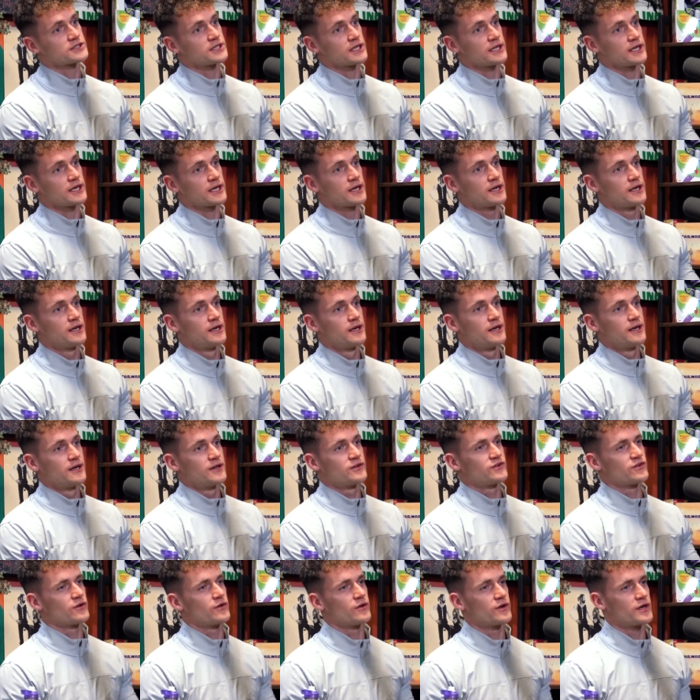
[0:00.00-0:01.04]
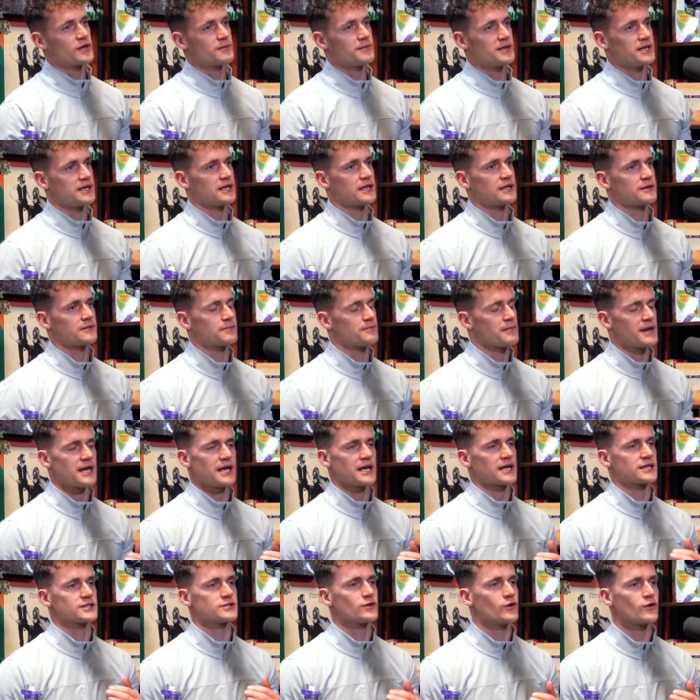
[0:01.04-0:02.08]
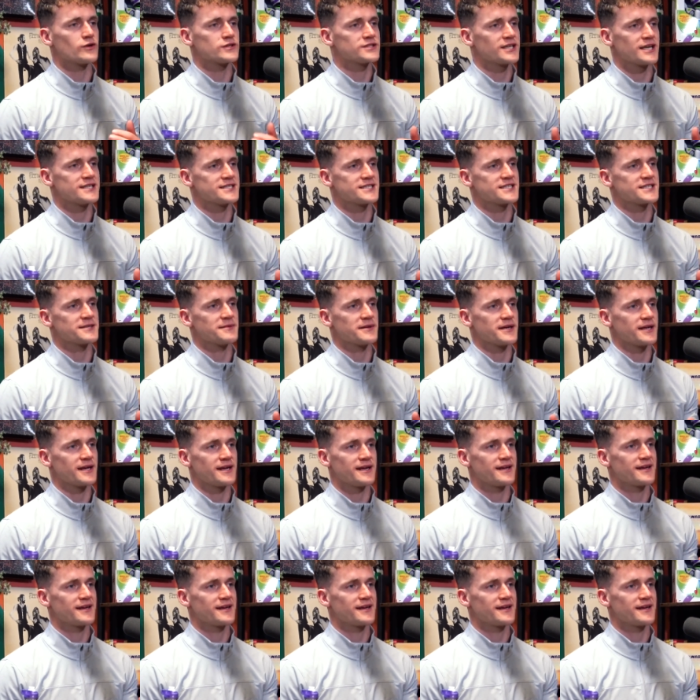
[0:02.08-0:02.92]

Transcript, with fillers: Like, do you I, know what I mean? It makes no sense to me.